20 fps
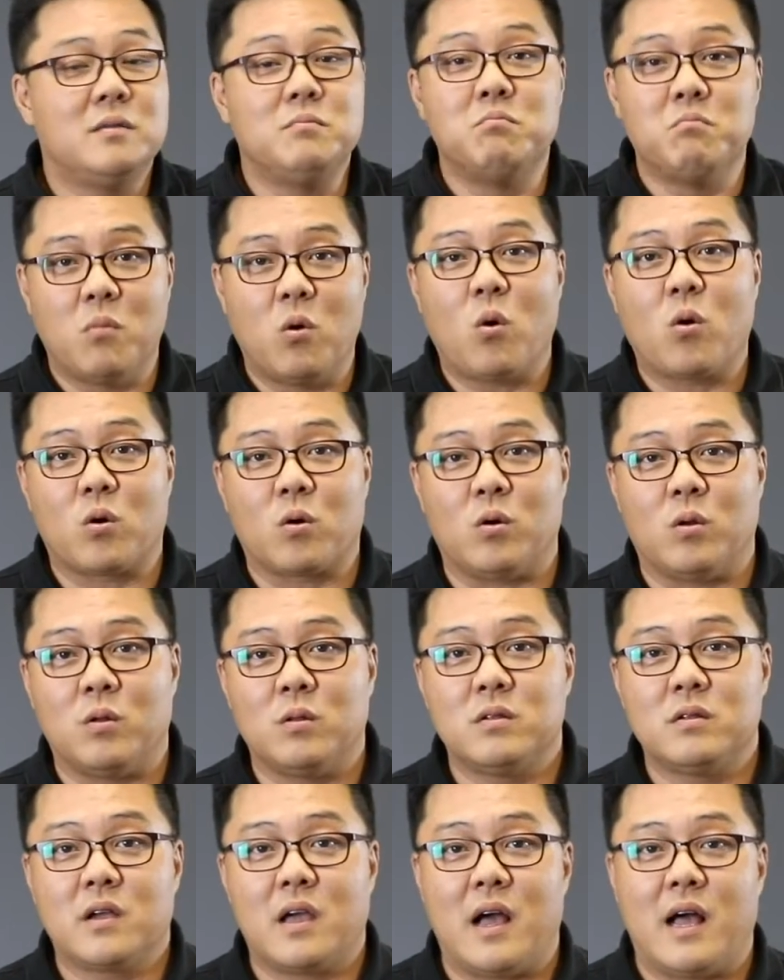
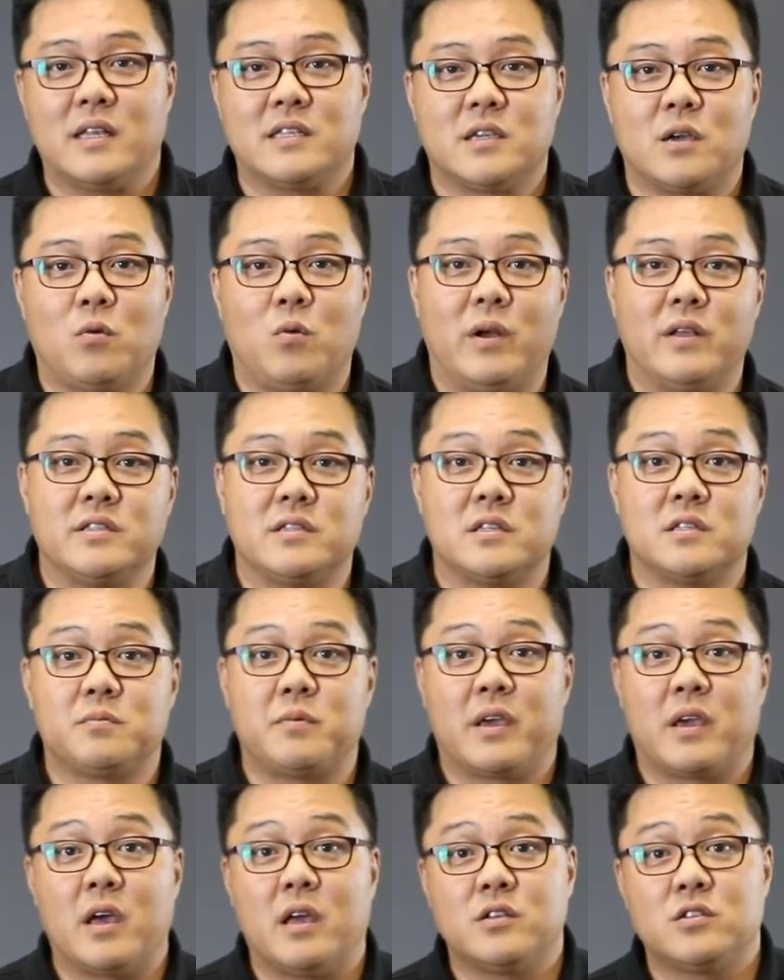moral consequences,
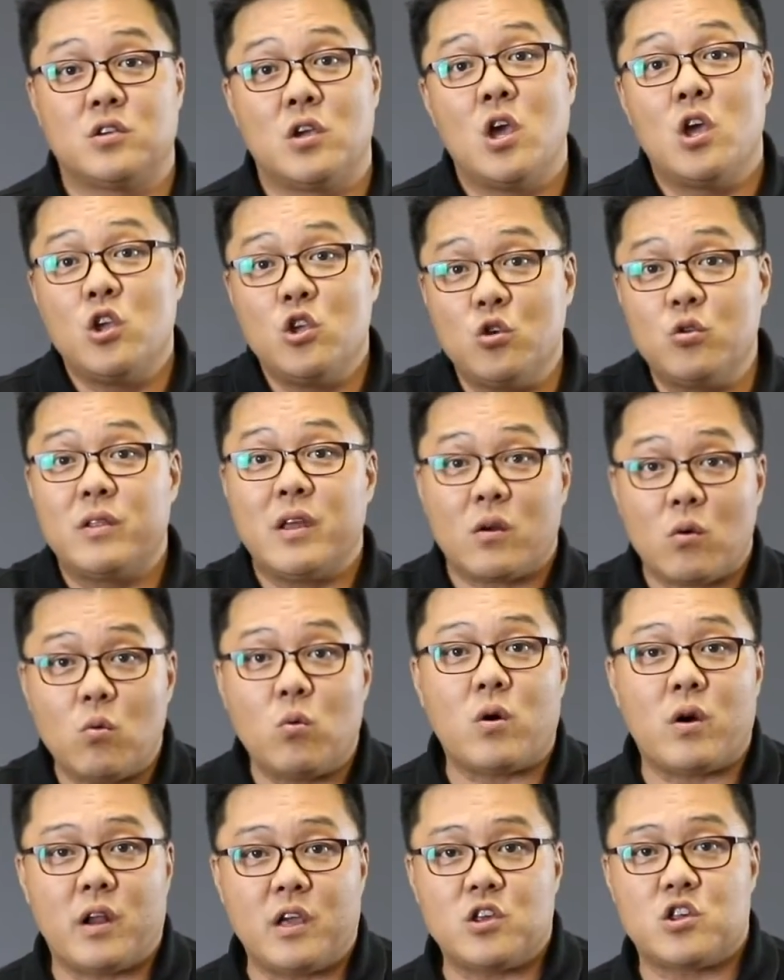because you did a
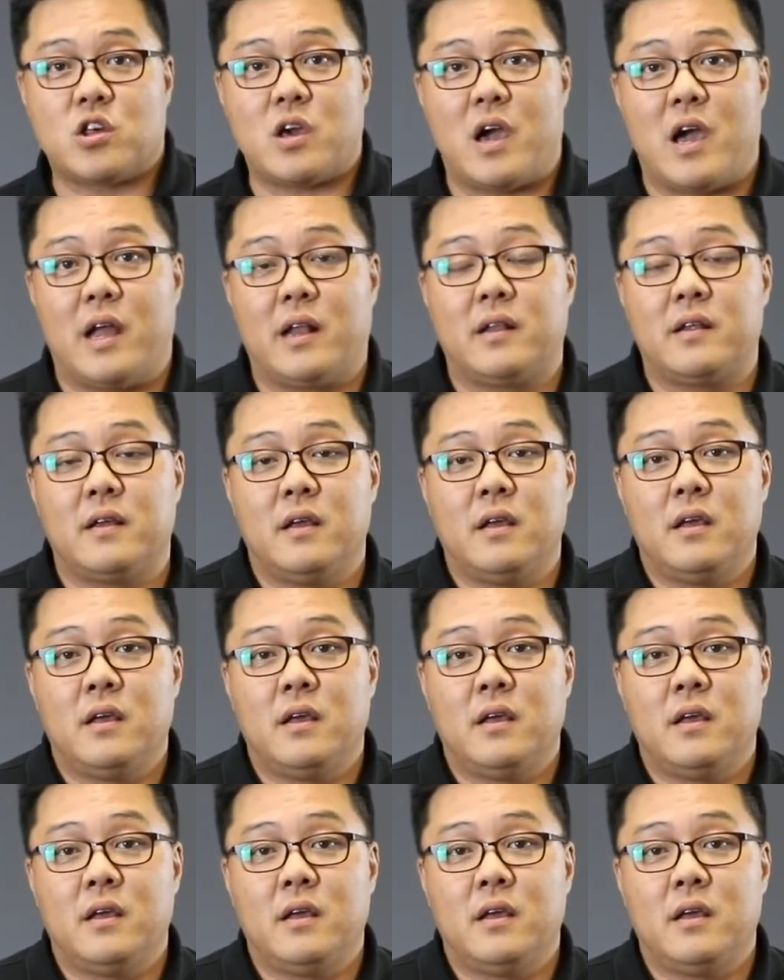warning shot